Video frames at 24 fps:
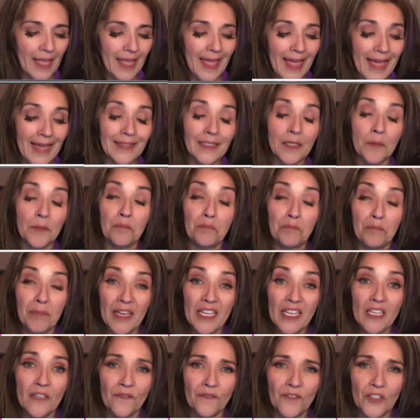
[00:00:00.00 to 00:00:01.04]
and a
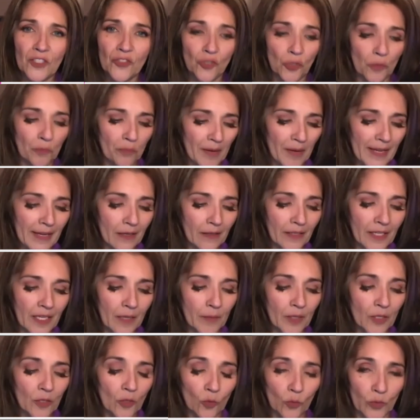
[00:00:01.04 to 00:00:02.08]
beneficial
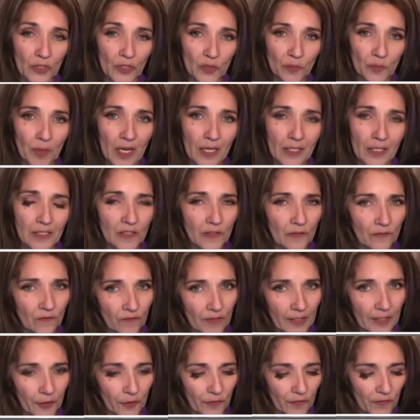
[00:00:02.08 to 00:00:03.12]
biochemical response,
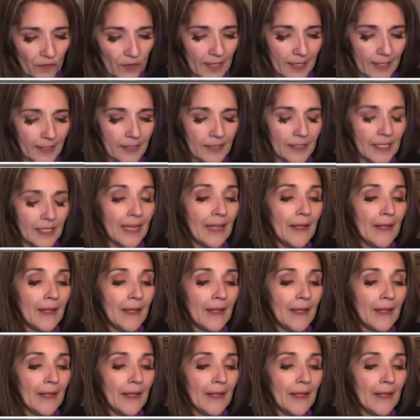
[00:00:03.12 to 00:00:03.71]
fight or flight,